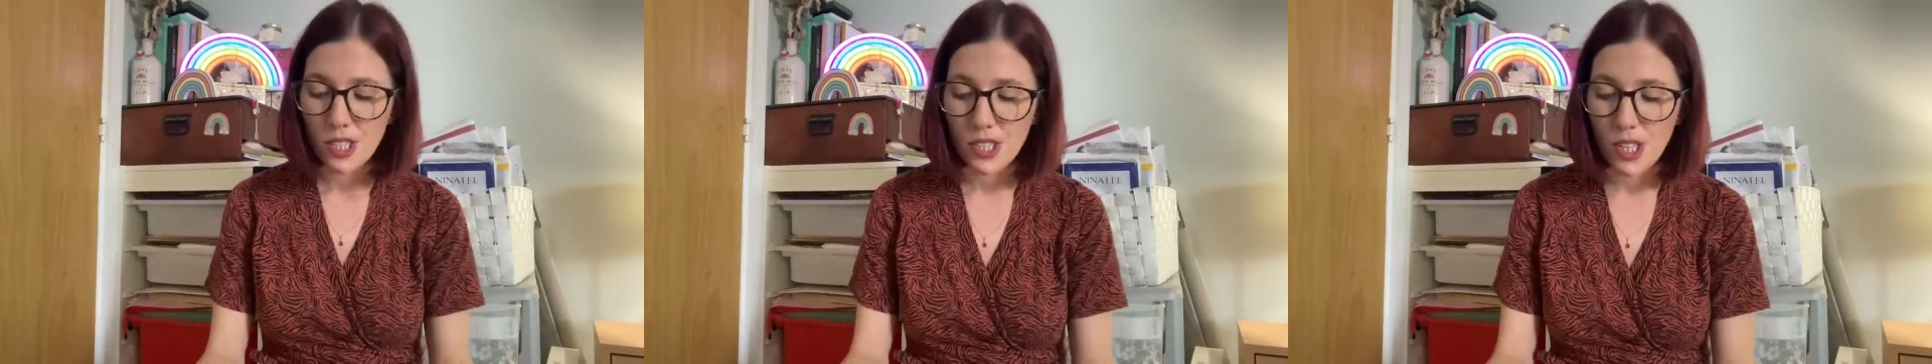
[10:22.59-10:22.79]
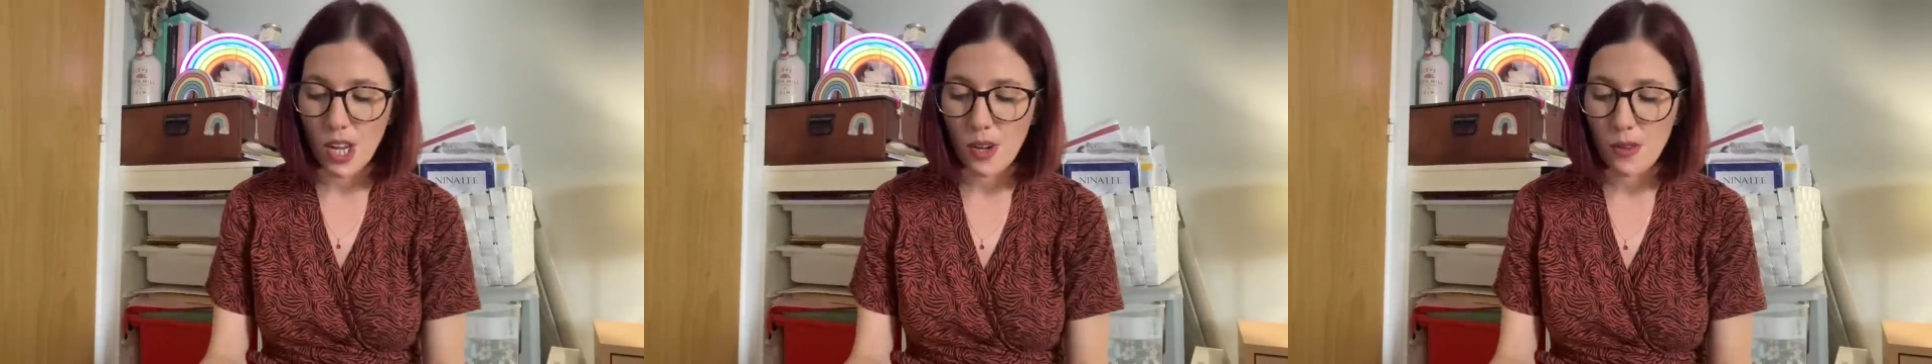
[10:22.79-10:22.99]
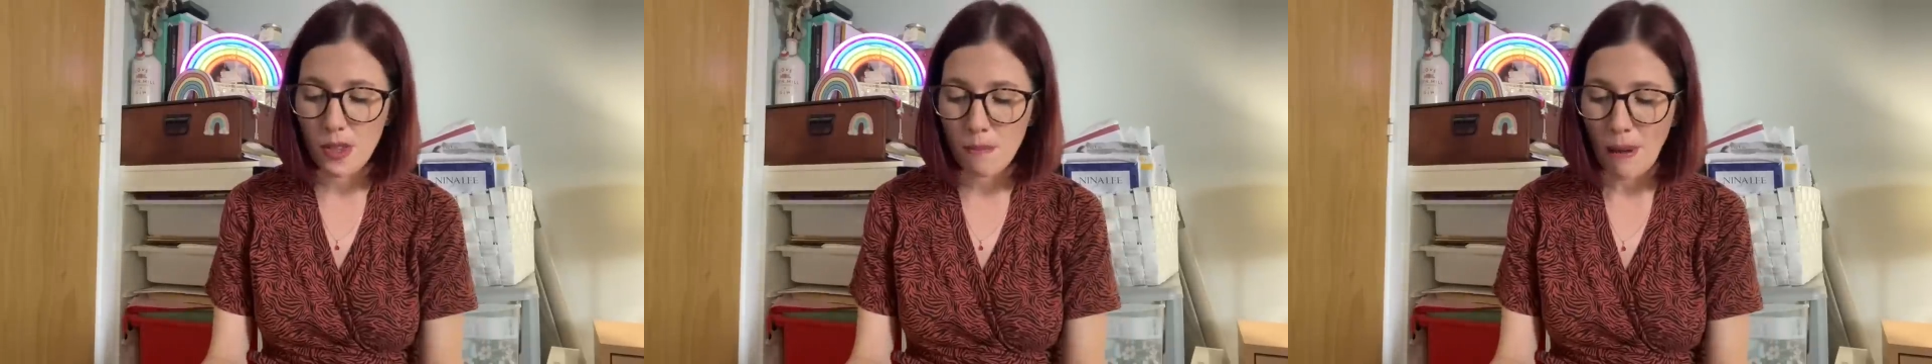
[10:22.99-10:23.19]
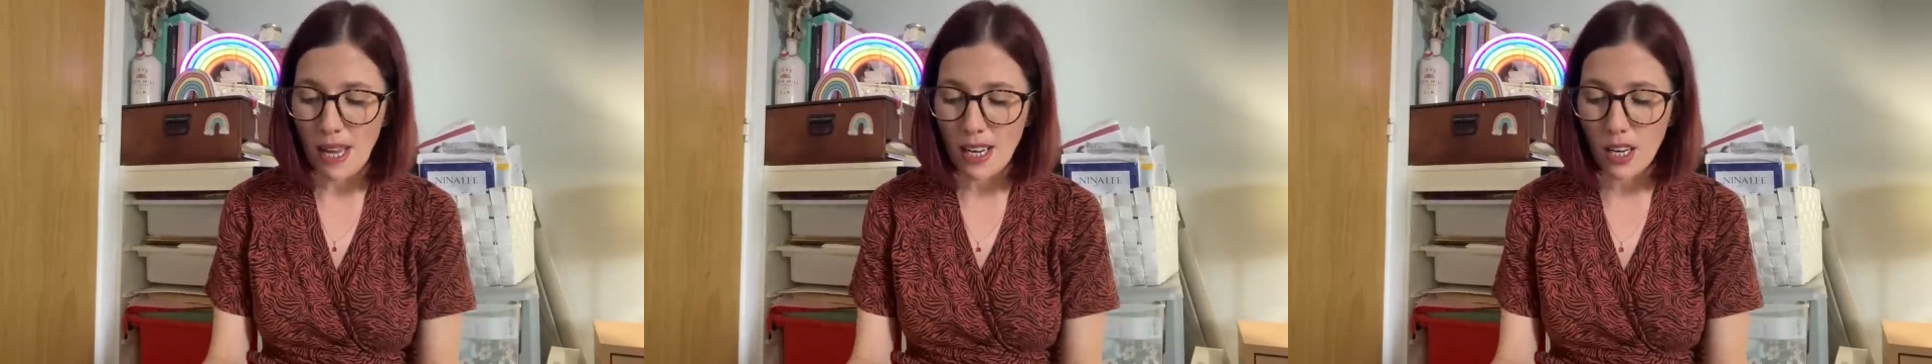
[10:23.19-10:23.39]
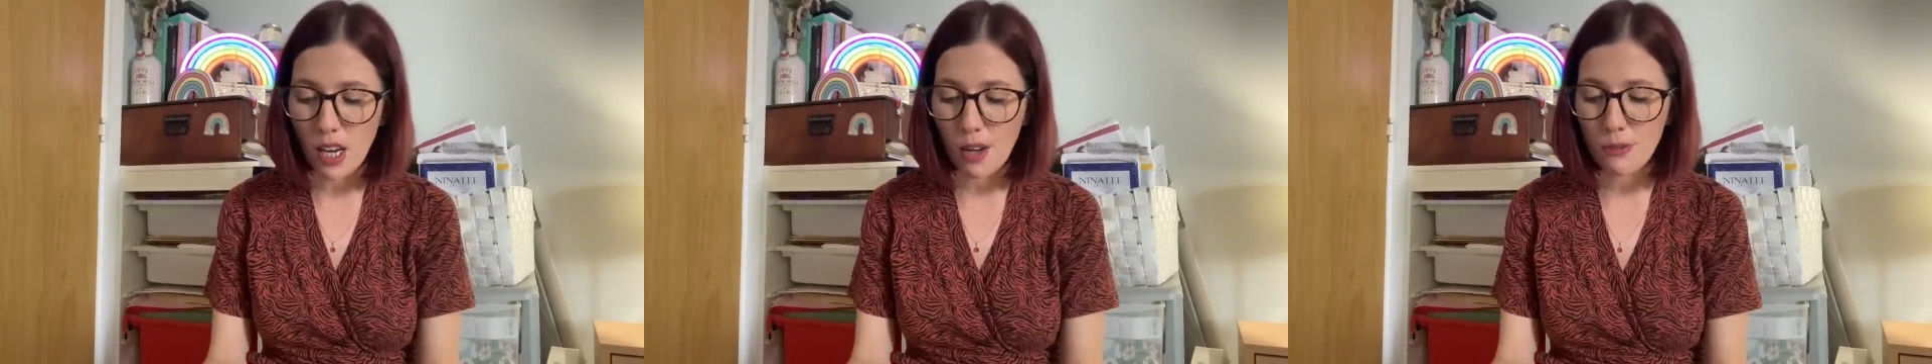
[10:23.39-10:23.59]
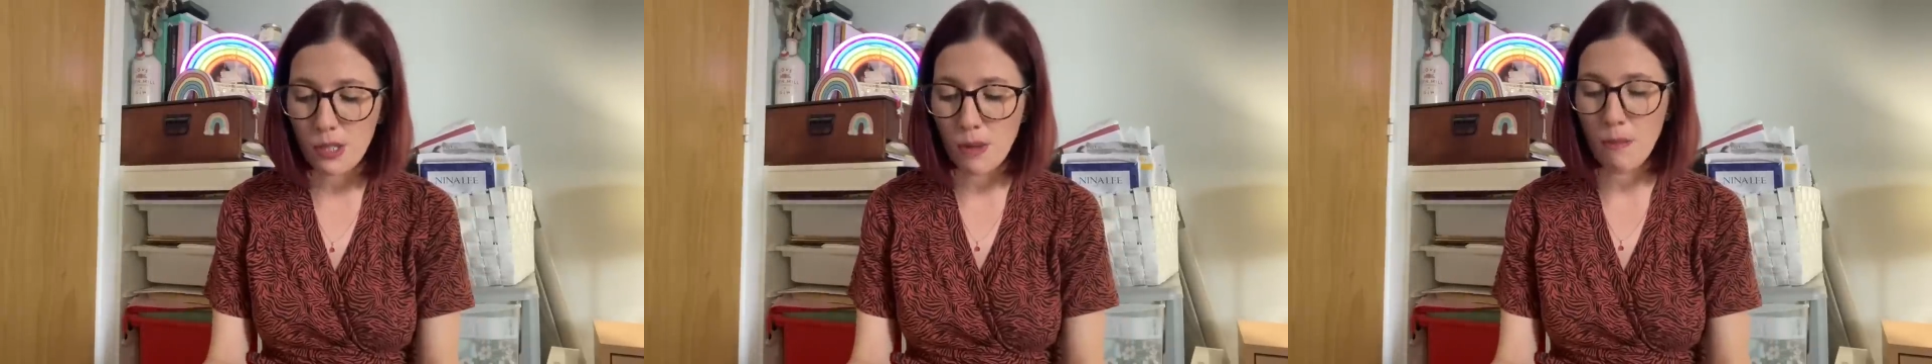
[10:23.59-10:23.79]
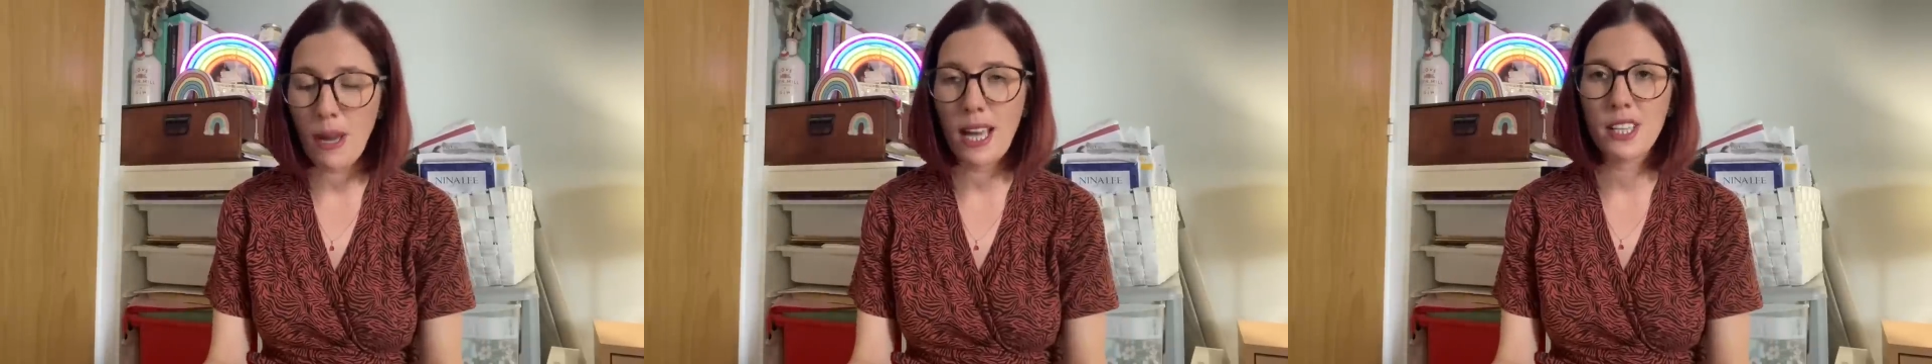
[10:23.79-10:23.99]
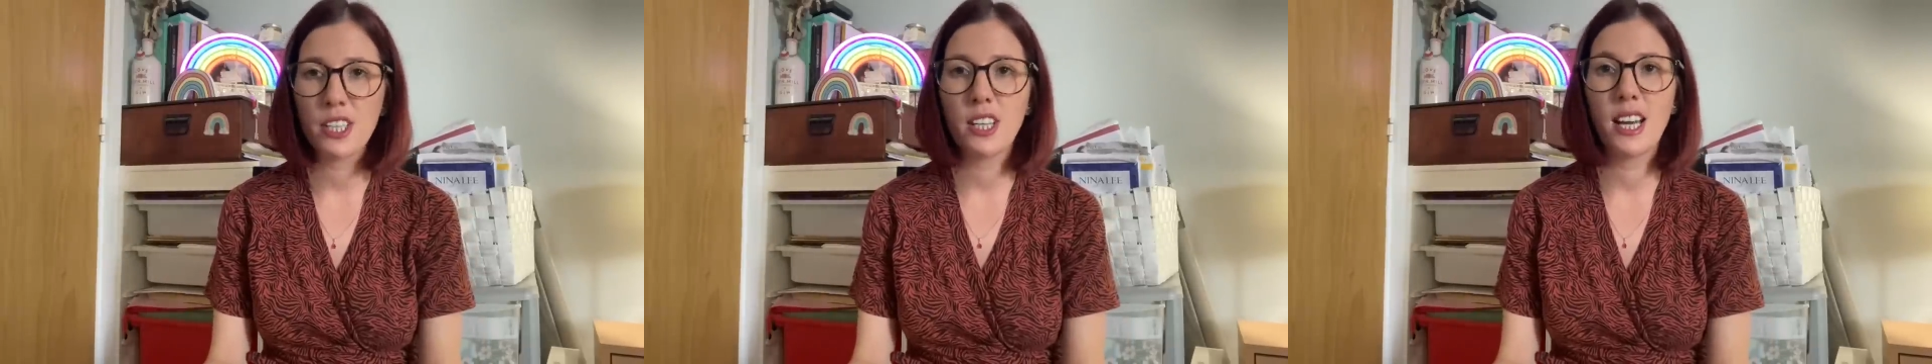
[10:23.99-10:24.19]
so the Bella Loves
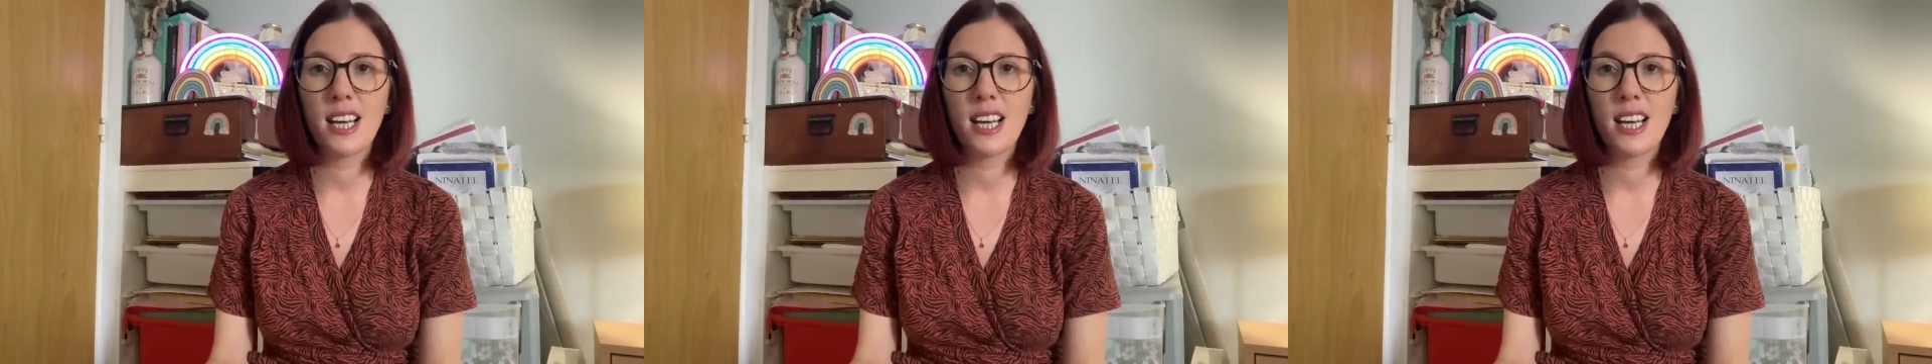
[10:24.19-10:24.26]
Patterns,